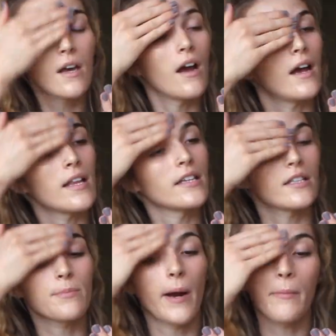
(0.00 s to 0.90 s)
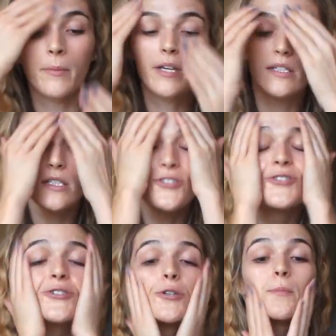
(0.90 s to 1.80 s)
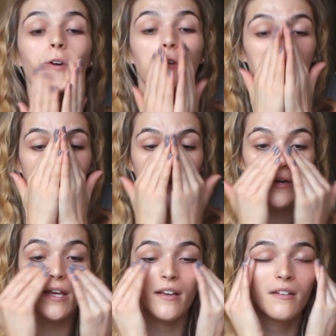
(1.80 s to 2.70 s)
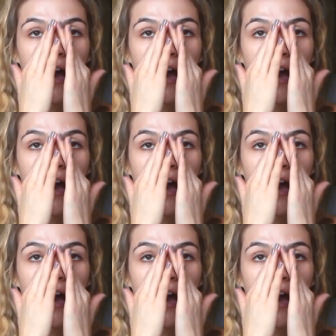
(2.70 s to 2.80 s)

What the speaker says: I like this primer because it's super glowy.